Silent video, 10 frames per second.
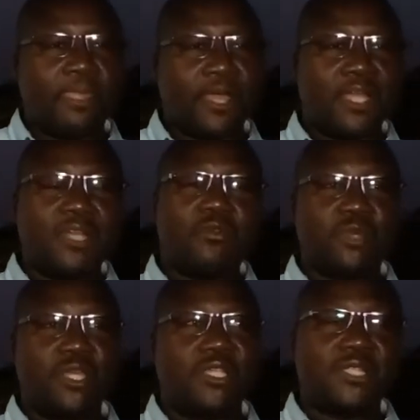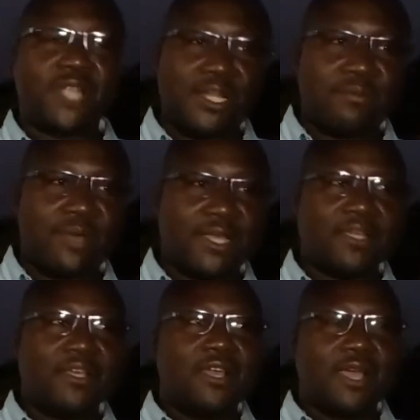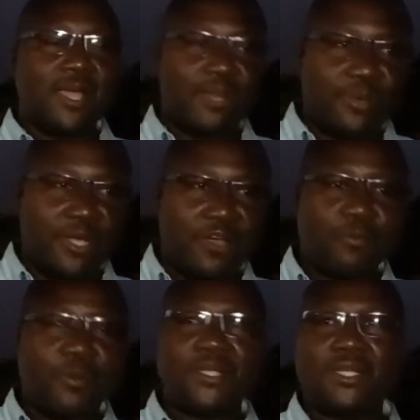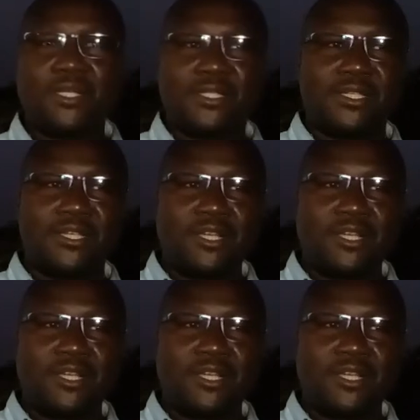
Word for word: and we start by helping our partners